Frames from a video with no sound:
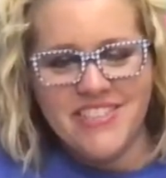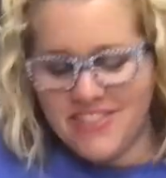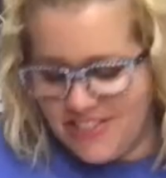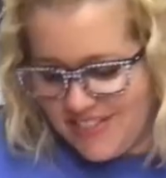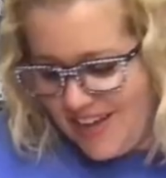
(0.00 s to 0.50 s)

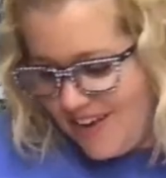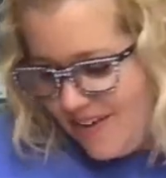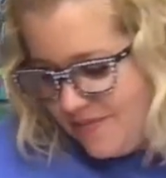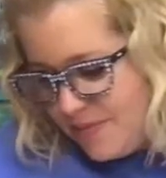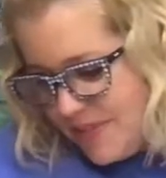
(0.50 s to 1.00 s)
she just got
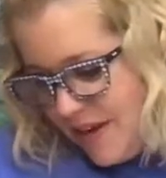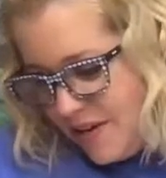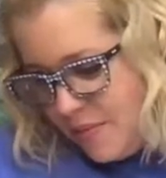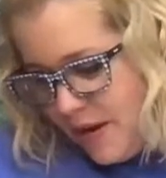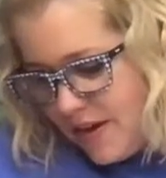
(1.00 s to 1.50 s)
home from
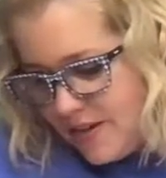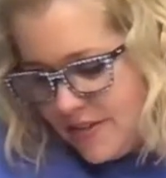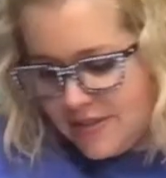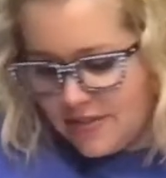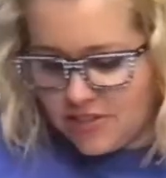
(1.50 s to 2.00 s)
soccer
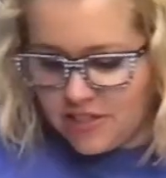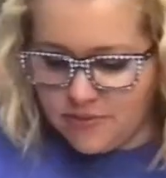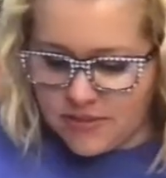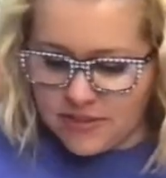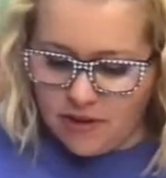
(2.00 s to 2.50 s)
practice and she
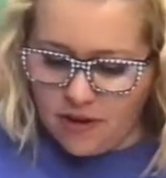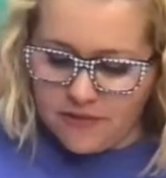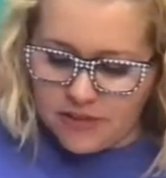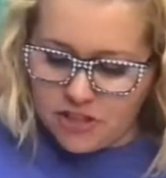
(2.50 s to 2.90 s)
was starving.